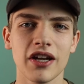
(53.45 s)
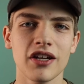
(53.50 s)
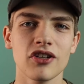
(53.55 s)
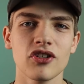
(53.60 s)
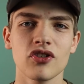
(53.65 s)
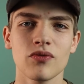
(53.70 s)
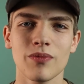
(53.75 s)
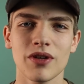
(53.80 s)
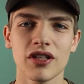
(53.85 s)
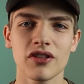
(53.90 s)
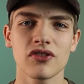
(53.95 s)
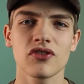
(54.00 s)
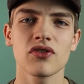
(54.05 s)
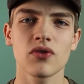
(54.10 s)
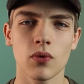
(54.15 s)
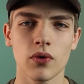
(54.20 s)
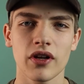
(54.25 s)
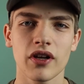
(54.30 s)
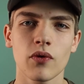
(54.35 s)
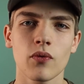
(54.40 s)
management
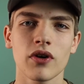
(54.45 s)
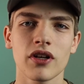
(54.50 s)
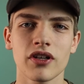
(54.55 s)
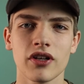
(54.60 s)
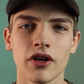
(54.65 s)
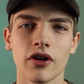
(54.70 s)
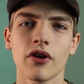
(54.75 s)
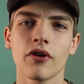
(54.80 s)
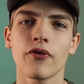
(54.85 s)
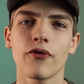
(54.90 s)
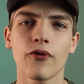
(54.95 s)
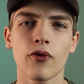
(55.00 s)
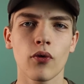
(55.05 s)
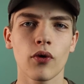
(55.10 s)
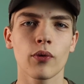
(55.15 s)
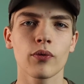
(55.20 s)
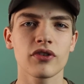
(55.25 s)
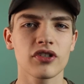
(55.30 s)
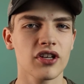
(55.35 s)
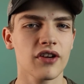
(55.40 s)
sorting window
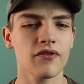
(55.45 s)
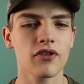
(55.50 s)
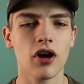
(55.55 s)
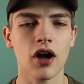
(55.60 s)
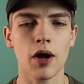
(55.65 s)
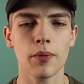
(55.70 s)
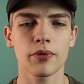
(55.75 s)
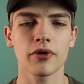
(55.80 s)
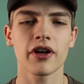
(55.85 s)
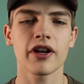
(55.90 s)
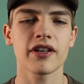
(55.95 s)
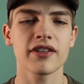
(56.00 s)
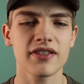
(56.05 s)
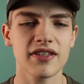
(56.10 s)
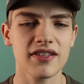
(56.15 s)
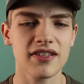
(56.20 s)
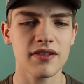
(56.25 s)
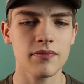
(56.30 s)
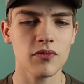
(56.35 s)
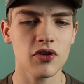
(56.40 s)
for whichever operating
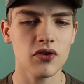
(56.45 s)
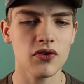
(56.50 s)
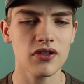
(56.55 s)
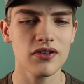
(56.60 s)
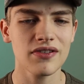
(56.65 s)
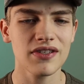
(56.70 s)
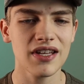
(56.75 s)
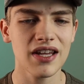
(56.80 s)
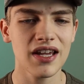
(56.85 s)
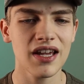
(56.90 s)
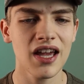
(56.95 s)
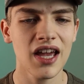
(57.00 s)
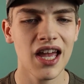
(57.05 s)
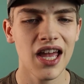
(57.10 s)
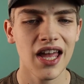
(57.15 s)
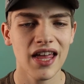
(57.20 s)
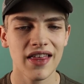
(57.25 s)
system you're using.